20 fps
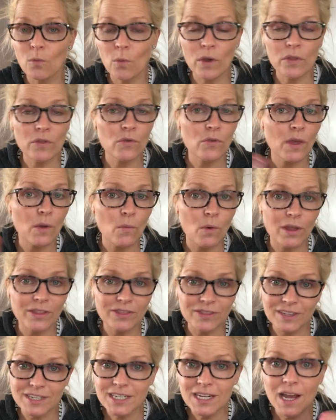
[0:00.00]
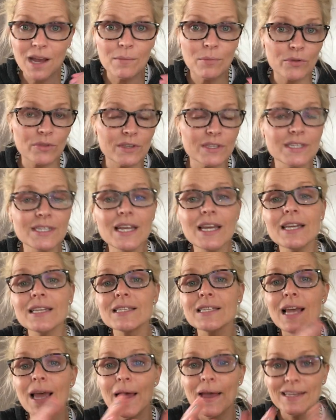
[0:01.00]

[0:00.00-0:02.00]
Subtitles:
whether they want the tub or the sticks,